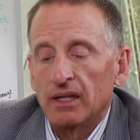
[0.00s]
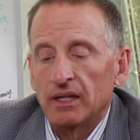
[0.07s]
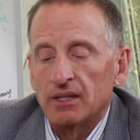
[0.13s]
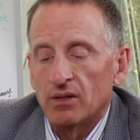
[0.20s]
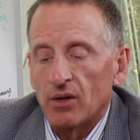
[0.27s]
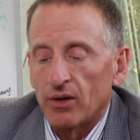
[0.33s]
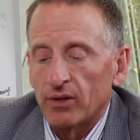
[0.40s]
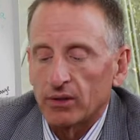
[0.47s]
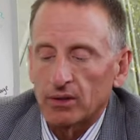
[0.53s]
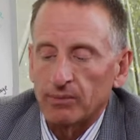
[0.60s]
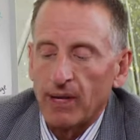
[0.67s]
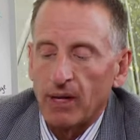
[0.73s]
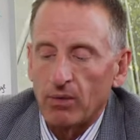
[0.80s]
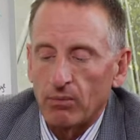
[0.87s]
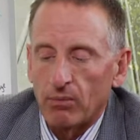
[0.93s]
It's an article
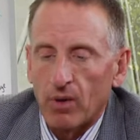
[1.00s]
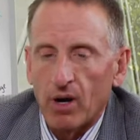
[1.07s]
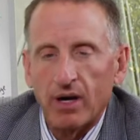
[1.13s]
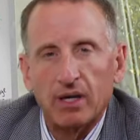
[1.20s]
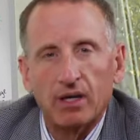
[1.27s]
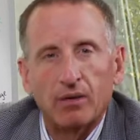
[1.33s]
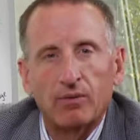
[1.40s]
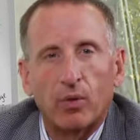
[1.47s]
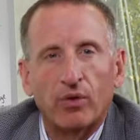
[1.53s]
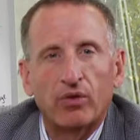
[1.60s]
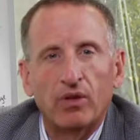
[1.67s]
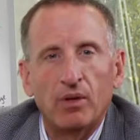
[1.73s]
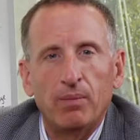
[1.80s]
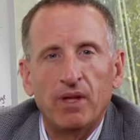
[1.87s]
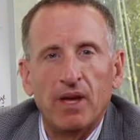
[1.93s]
about marketing for
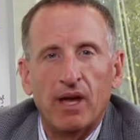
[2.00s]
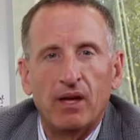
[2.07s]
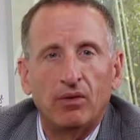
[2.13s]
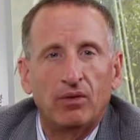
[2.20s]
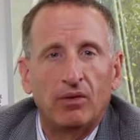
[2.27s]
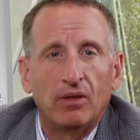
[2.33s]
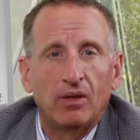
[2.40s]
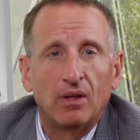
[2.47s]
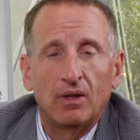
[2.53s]
CPAs